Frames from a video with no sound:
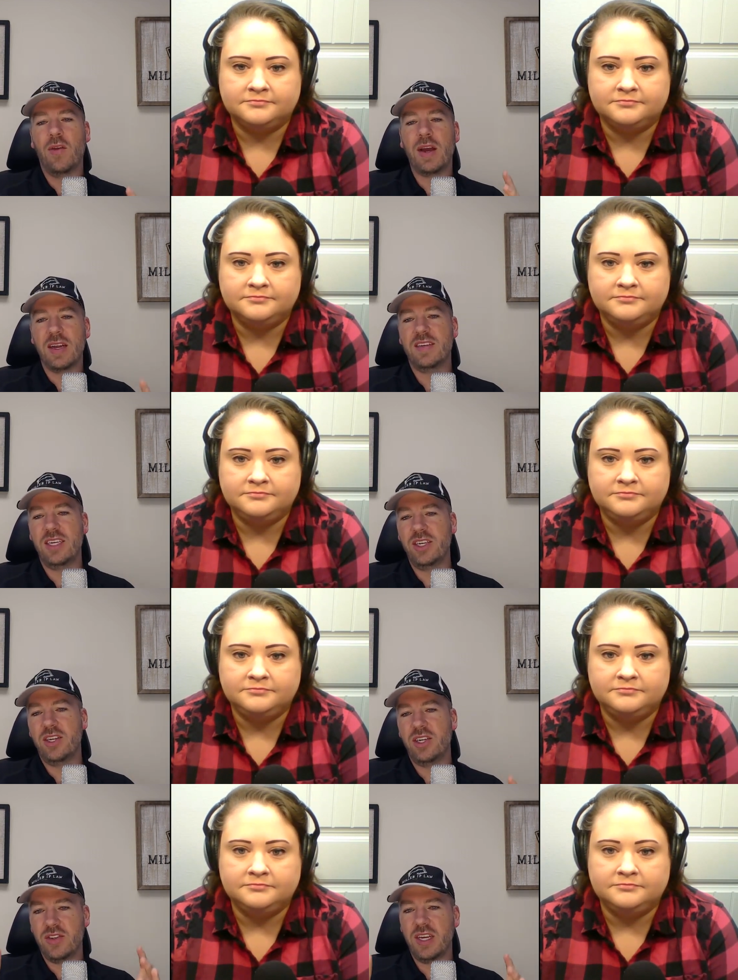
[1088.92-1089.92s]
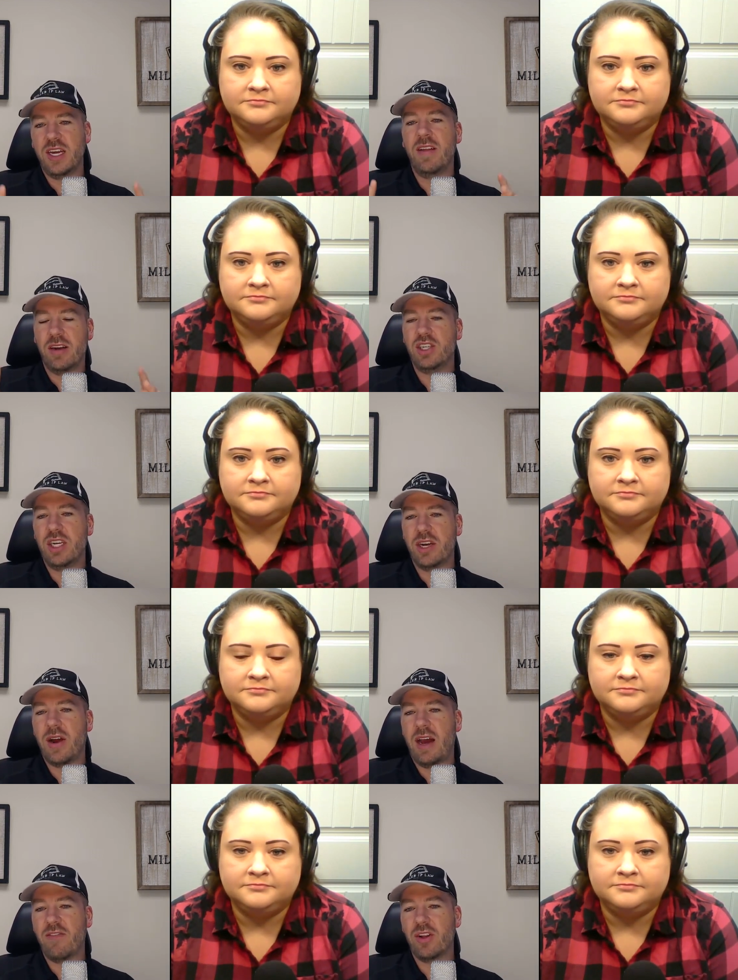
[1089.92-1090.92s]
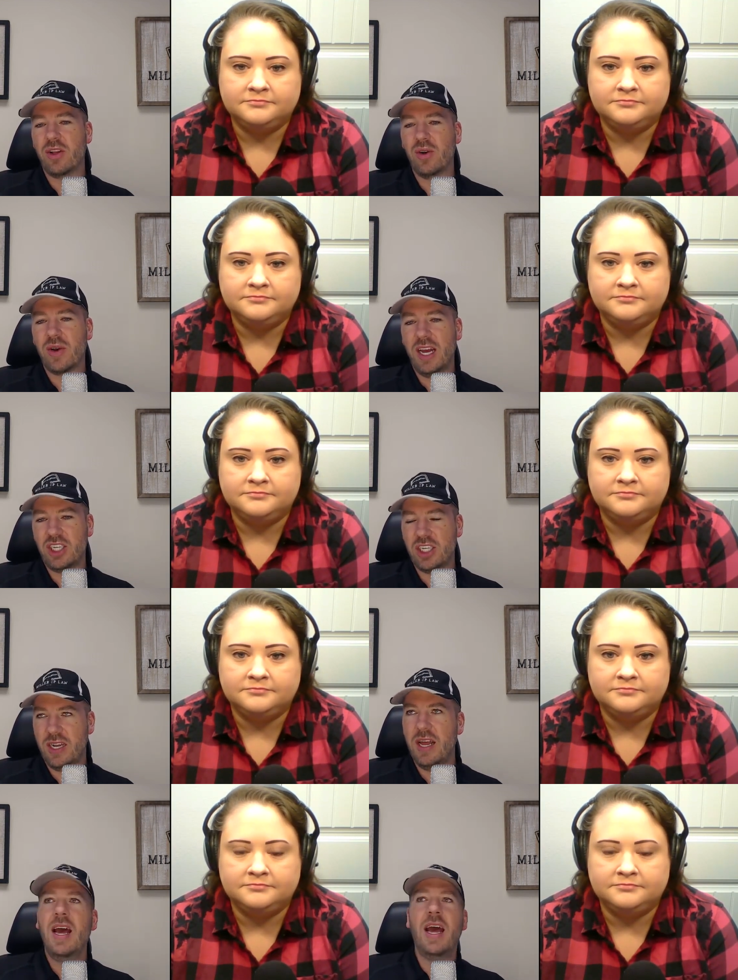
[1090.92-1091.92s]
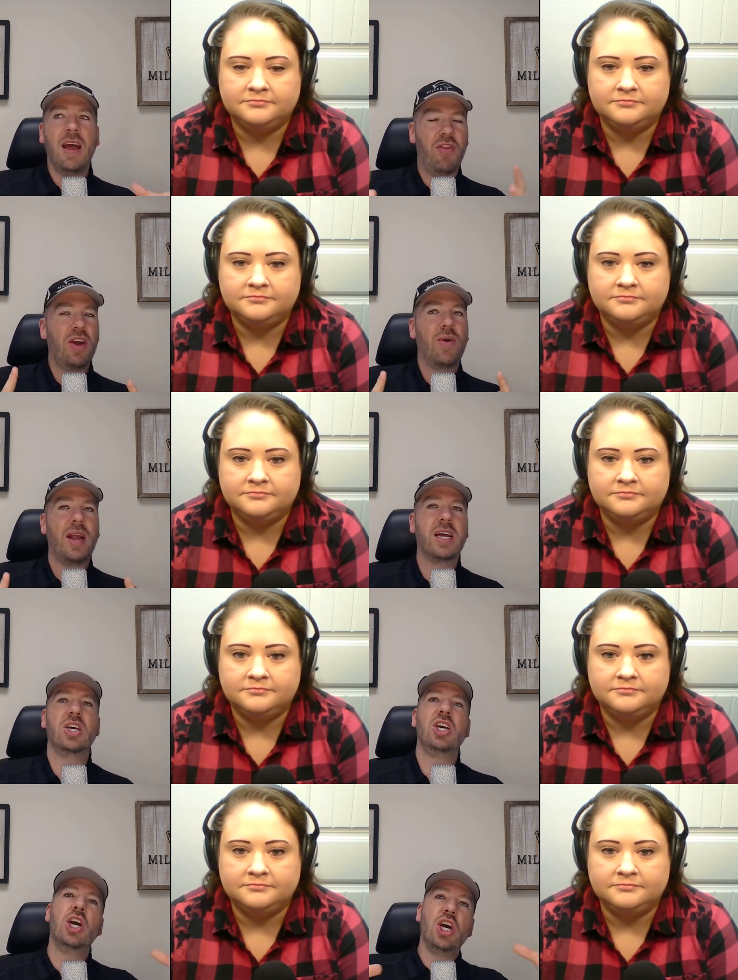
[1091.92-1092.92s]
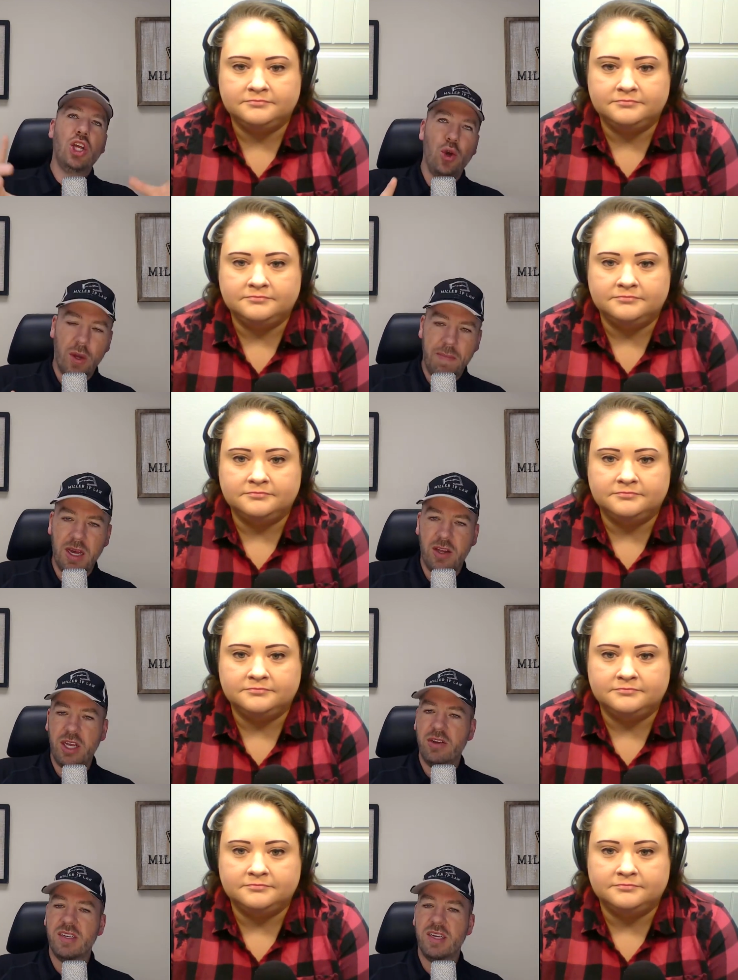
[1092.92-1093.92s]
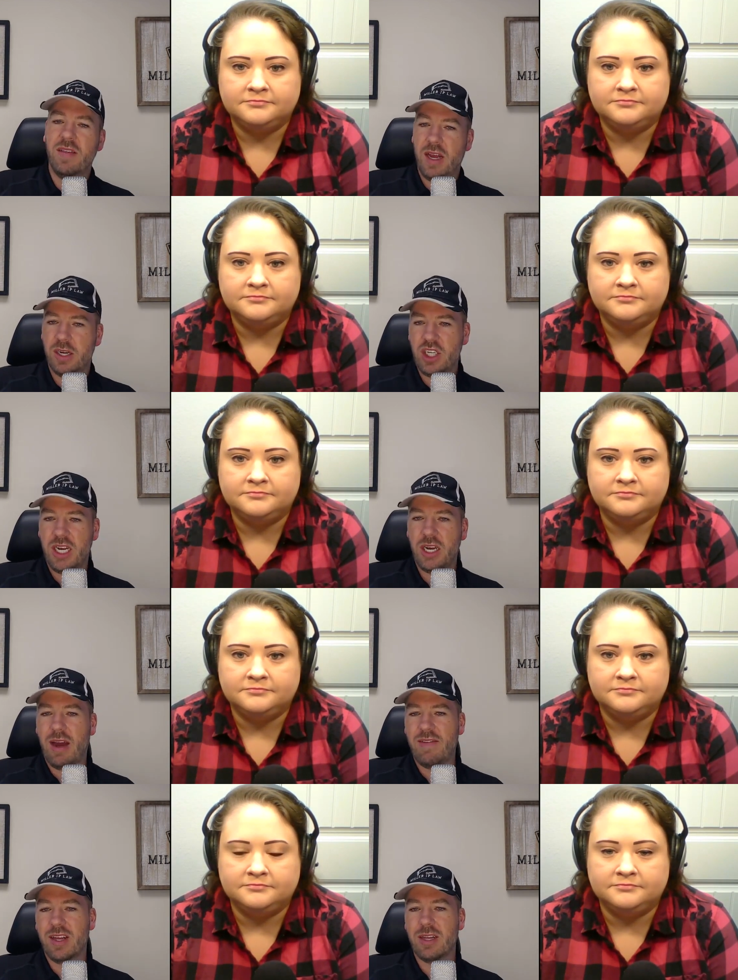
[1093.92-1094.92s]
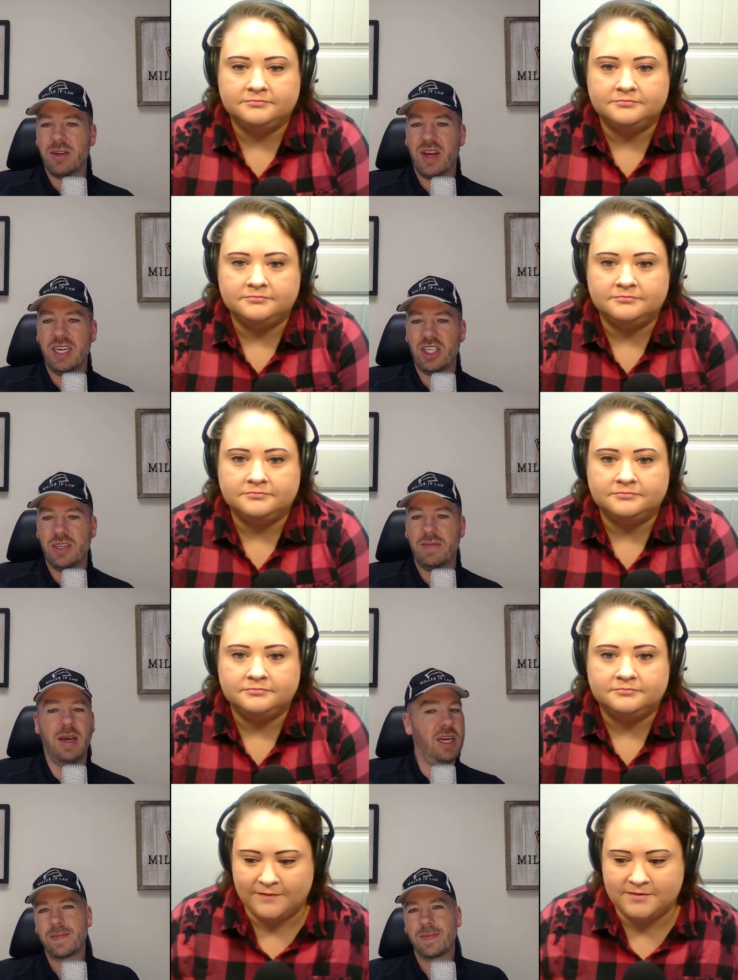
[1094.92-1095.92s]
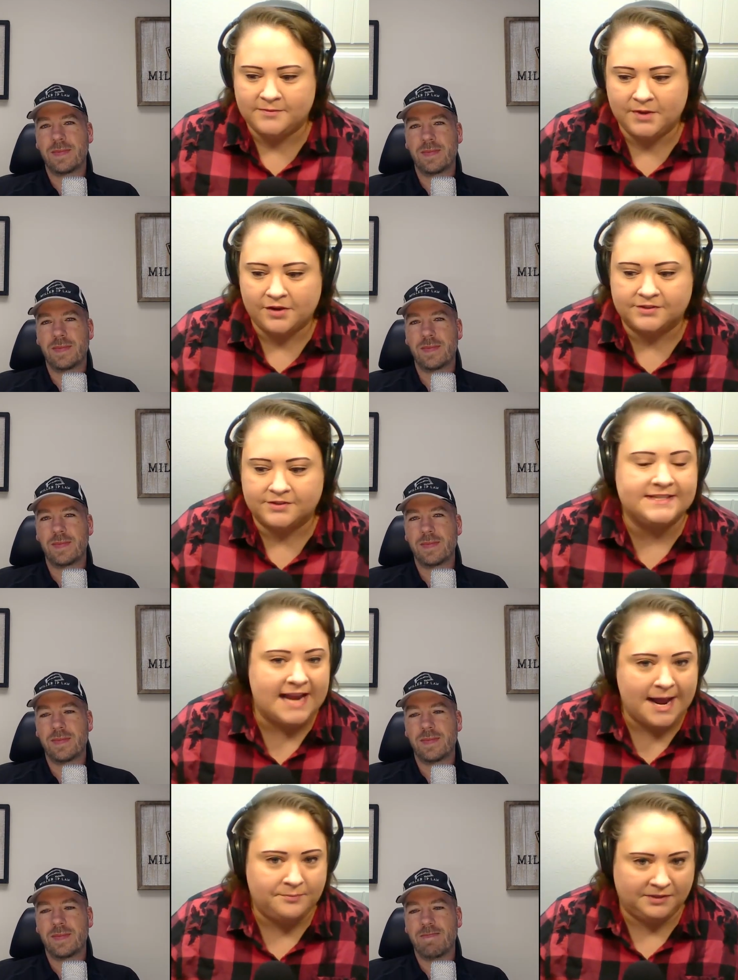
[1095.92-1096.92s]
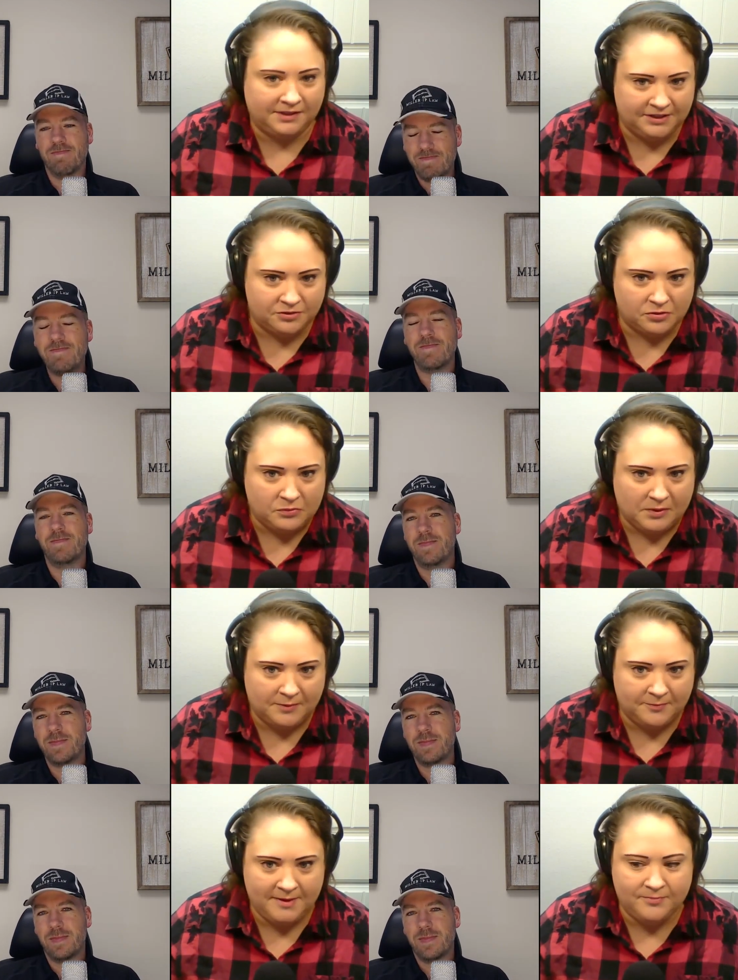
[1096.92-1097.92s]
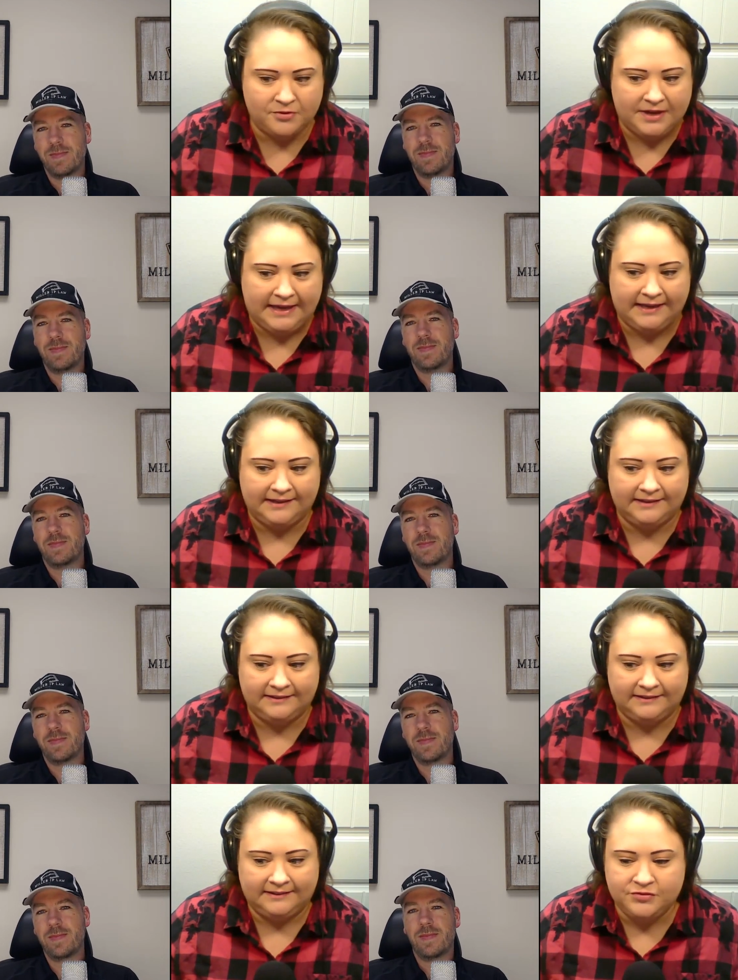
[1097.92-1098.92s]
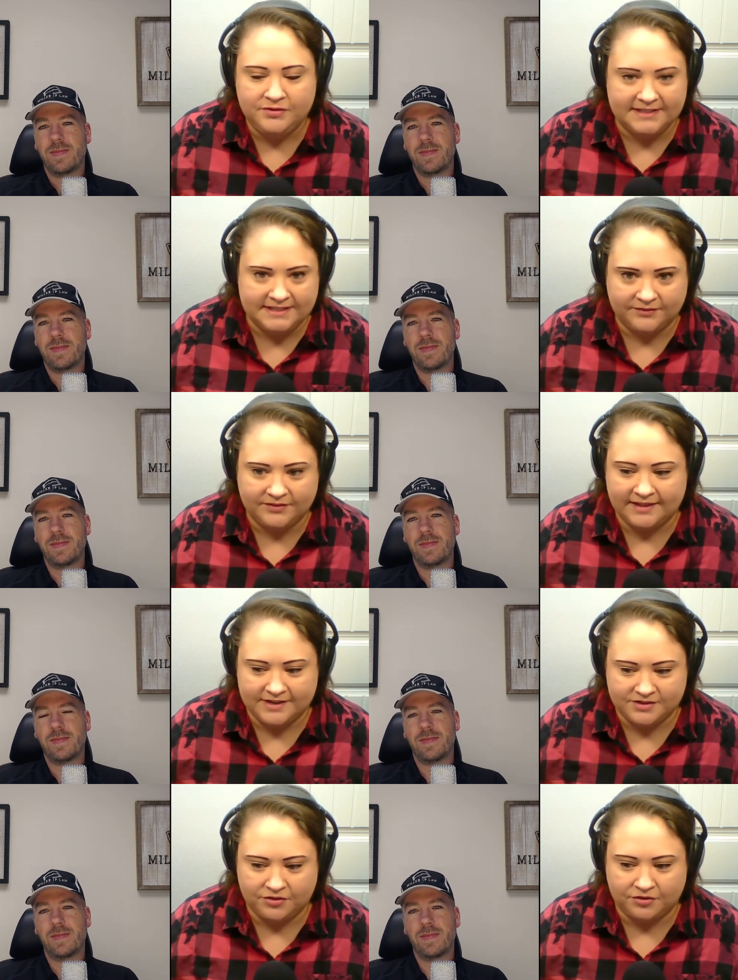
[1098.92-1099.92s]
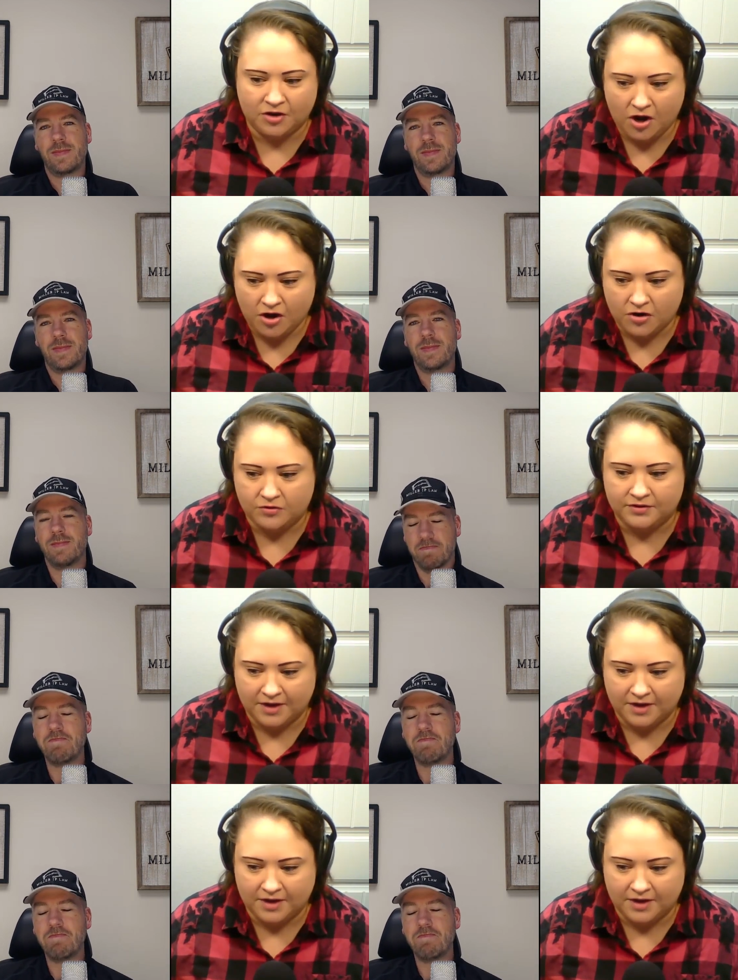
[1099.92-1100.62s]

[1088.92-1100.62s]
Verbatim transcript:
Speaker 1: to continue to use it in their geographic location. And theoretically, you would be able to use it in their geographic
Speaker 2: location. Something called Snap Legal, where people can do these different things on their own, the